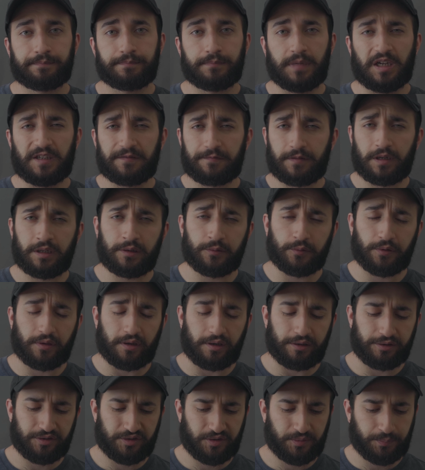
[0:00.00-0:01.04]
My final
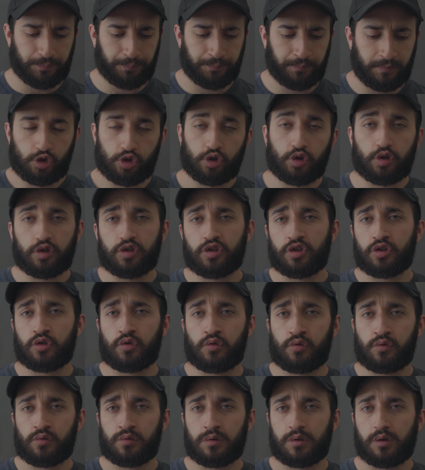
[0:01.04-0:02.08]
thoughts. Should
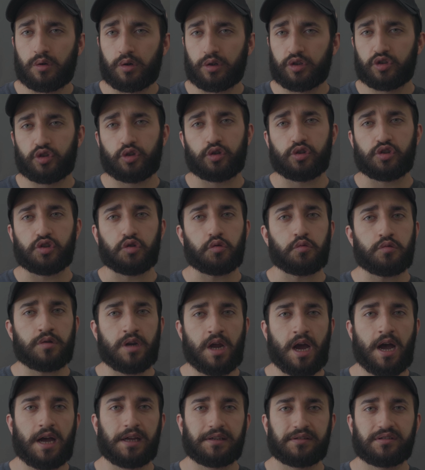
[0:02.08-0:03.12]
you or should you
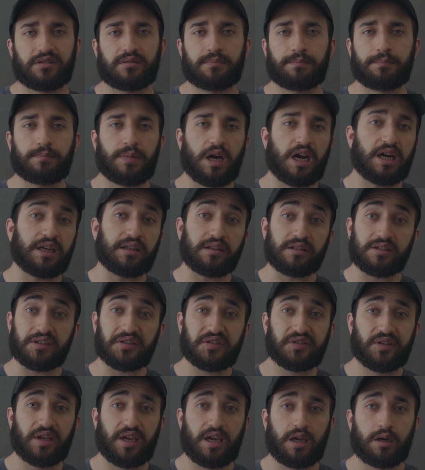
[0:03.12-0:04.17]
not buy
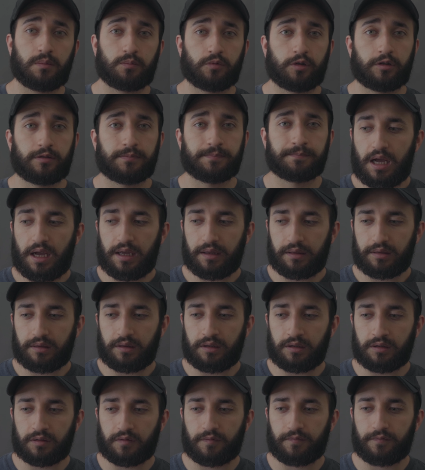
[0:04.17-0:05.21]
this camera? I
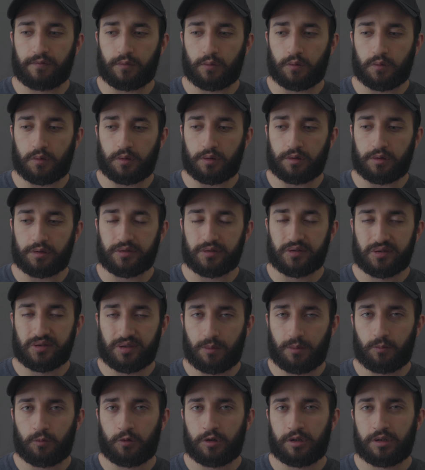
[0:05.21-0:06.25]
think for
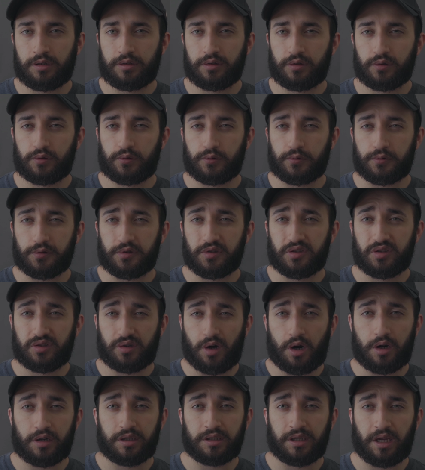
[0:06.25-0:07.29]
someone who's
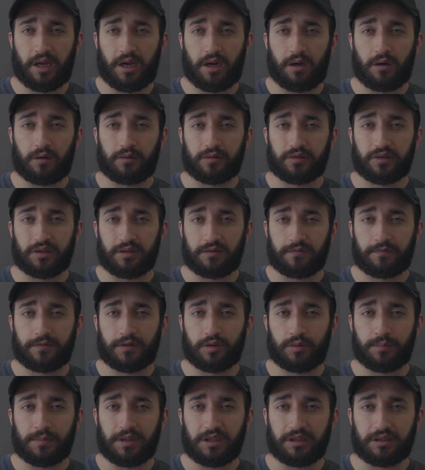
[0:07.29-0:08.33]
starting out in
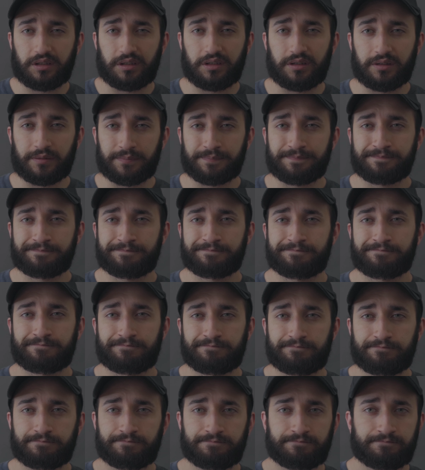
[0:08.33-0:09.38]
filmmaking,
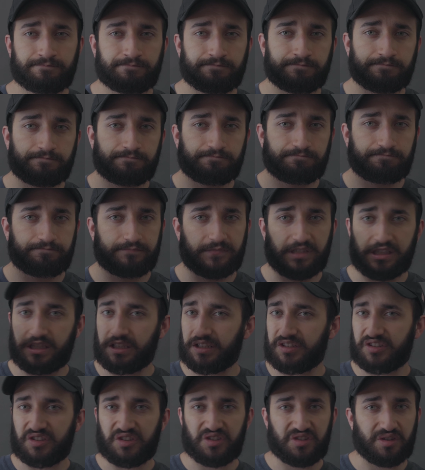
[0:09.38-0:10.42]

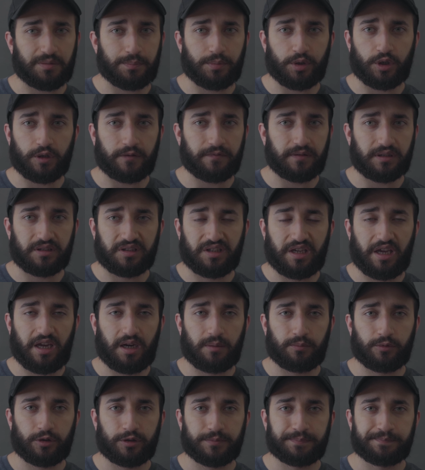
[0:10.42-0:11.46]
this is the perfect
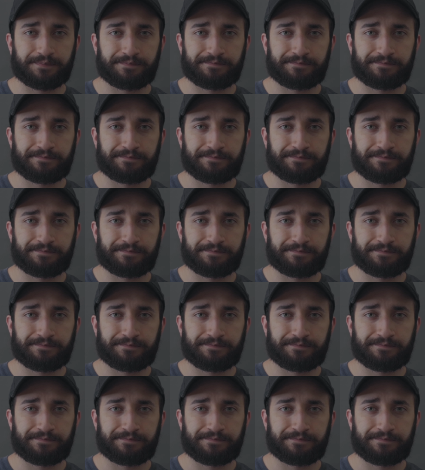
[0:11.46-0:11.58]
camera.